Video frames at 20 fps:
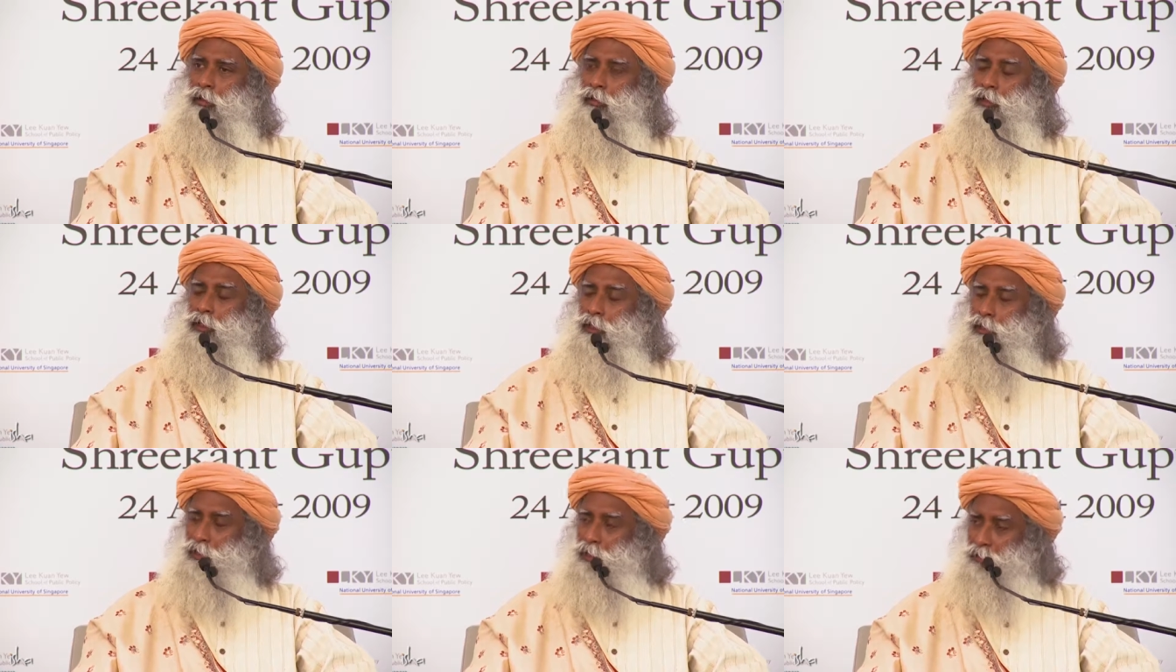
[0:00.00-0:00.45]

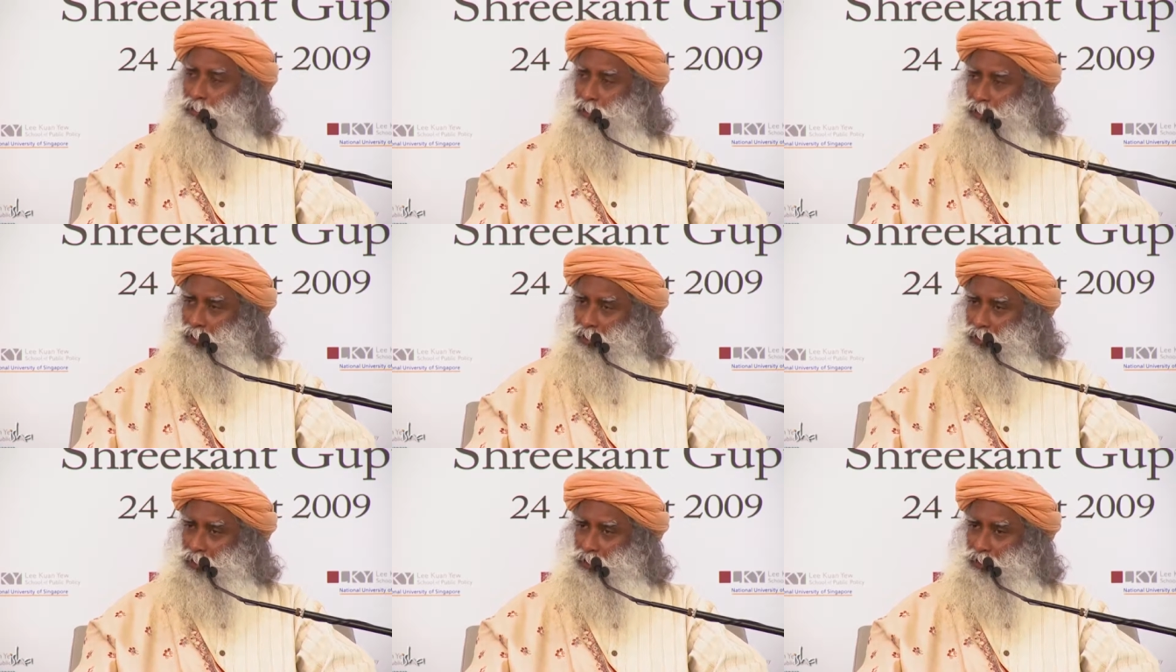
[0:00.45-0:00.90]
These
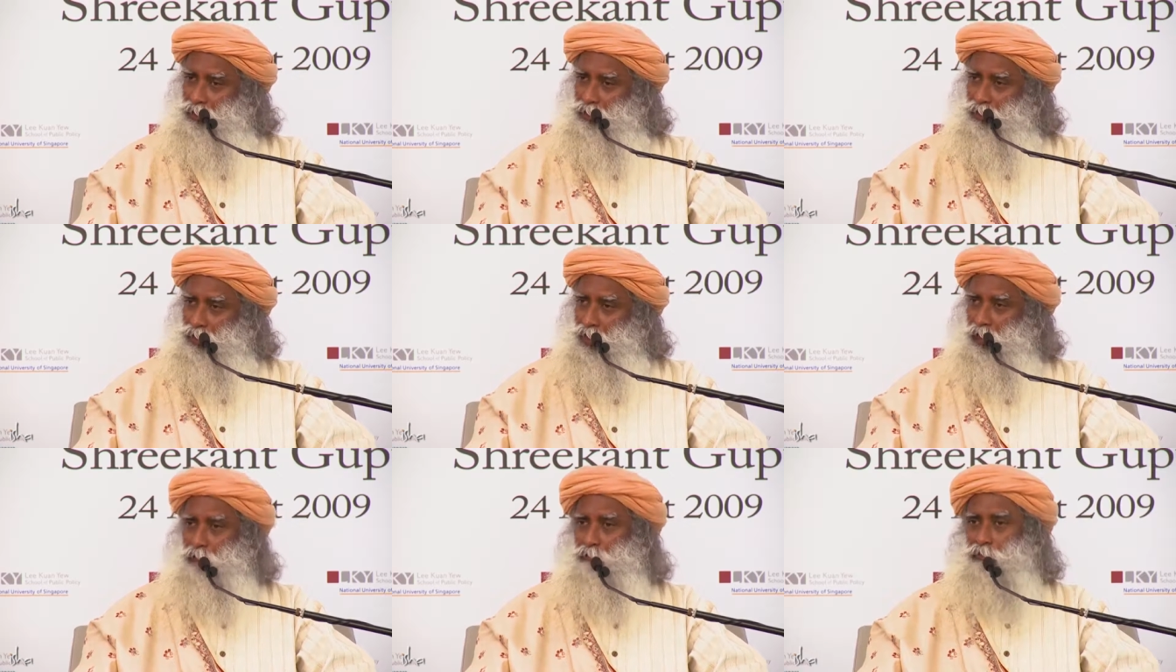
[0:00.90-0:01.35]

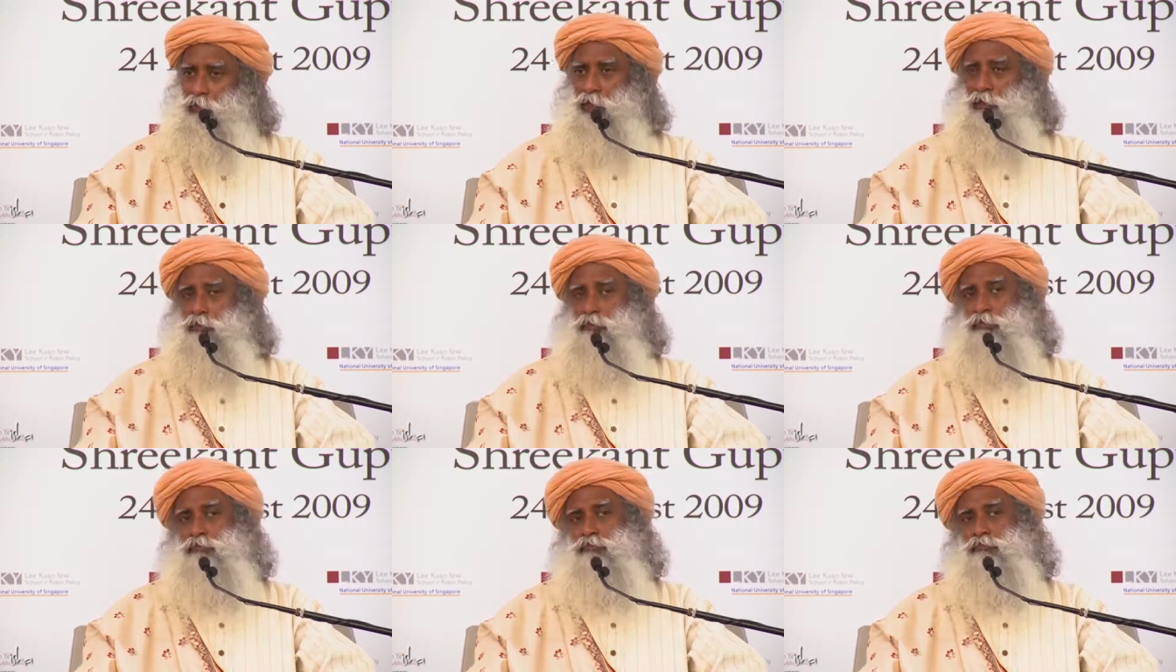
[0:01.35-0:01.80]
limitations have
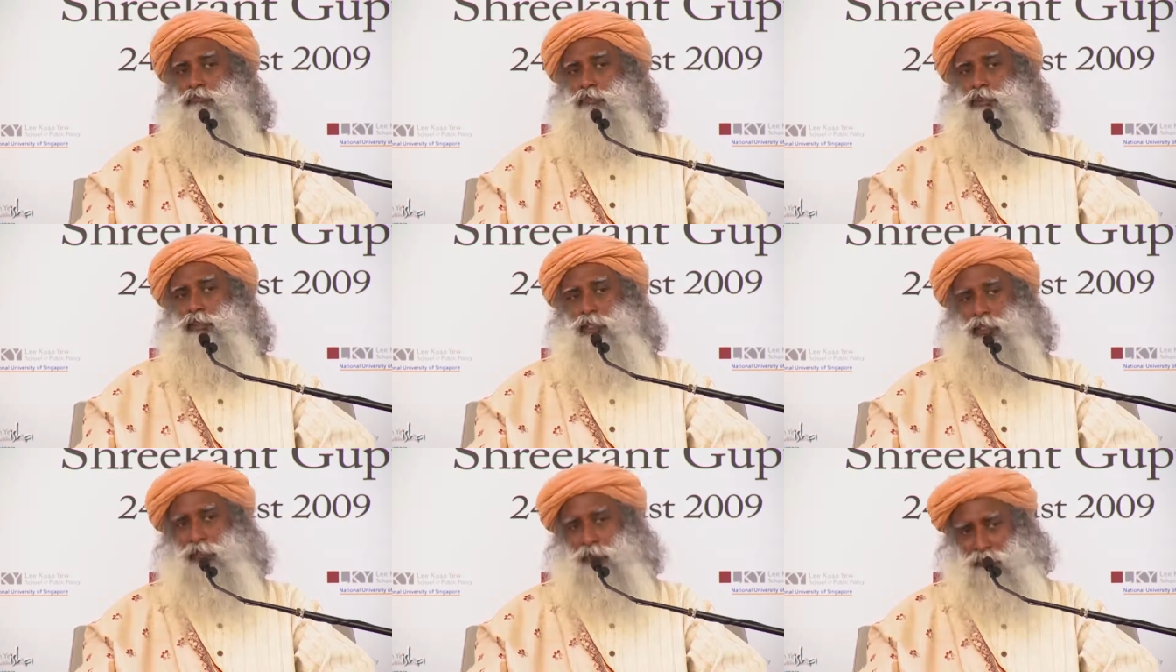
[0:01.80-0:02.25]
become
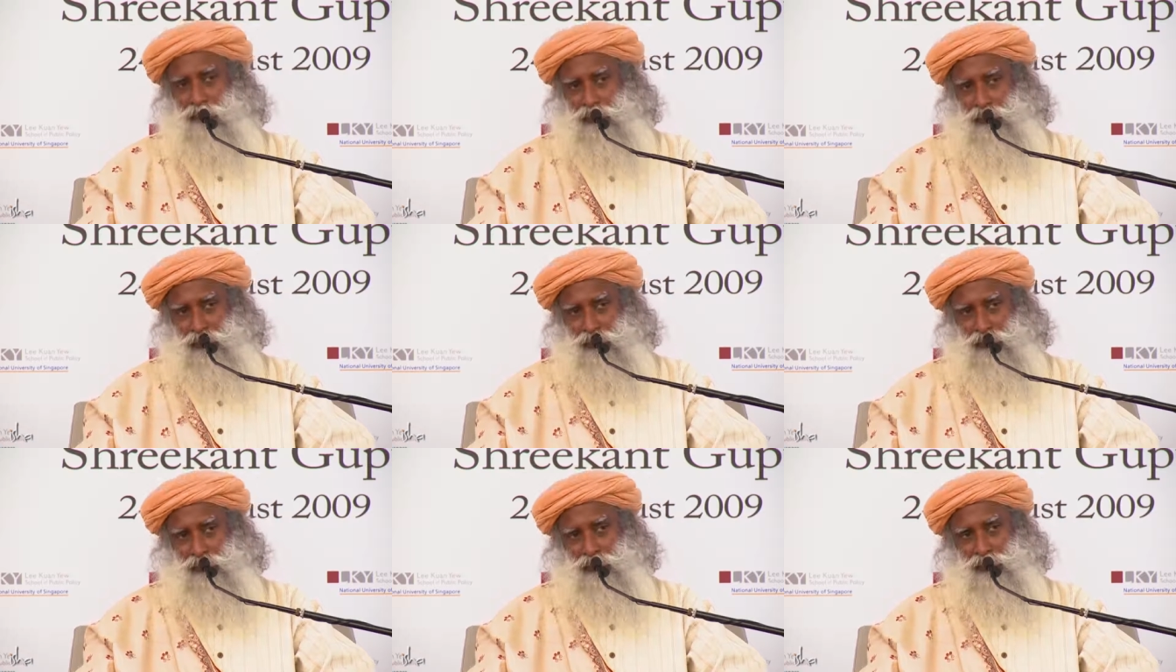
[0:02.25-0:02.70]

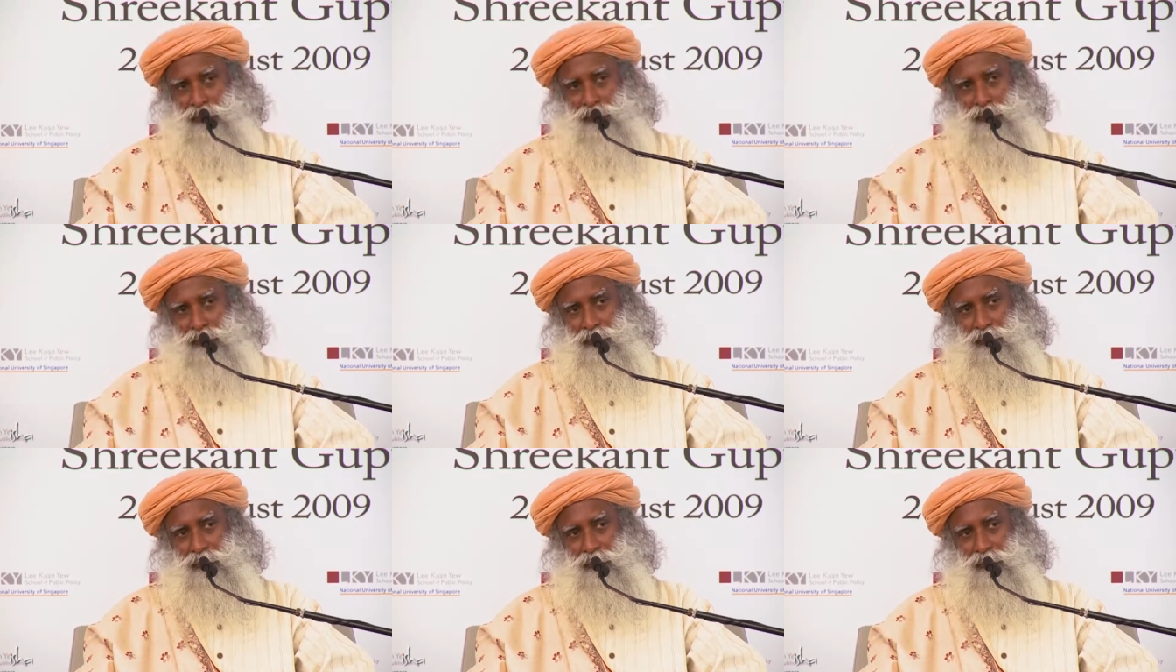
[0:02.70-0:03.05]
significant